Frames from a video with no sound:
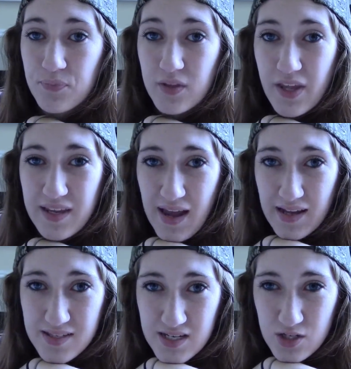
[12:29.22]
like
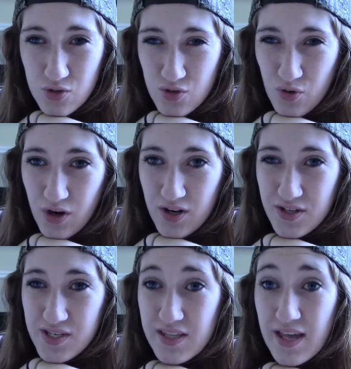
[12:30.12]
Etsy
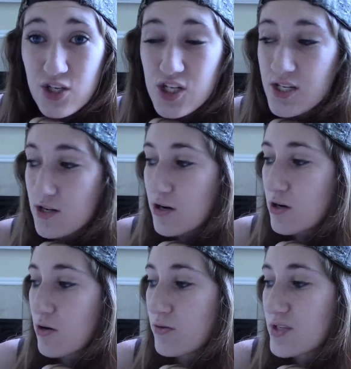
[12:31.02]
tutorials, and then she
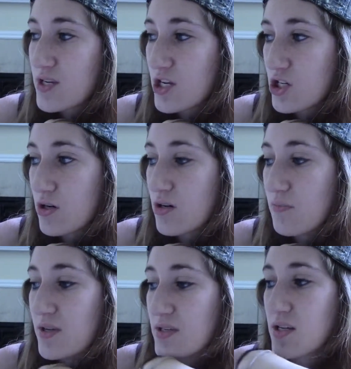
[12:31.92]
started her own
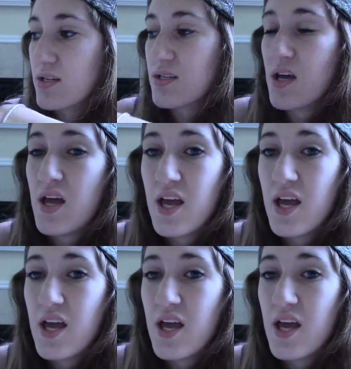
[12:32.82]
stationery business,